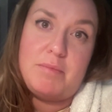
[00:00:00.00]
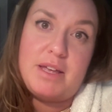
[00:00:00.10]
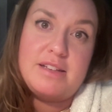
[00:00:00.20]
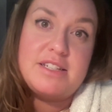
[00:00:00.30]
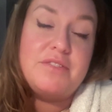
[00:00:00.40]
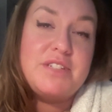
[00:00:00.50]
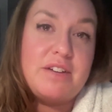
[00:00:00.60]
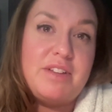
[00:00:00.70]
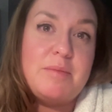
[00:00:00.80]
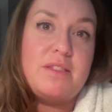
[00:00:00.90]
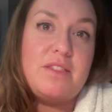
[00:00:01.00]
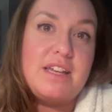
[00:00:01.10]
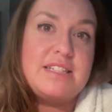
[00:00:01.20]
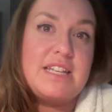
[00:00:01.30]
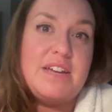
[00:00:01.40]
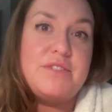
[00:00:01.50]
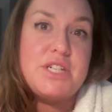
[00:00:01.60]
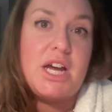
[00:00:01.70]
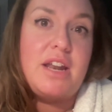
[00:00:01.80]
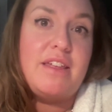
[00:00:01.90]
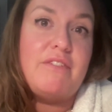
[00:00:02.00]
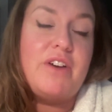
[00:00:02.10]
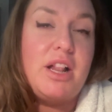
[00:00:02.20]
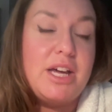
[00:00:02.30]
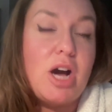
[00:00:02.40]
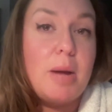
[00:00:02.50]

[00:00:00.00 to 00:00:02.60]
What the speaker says: because there have definitely been things that I've done that felt like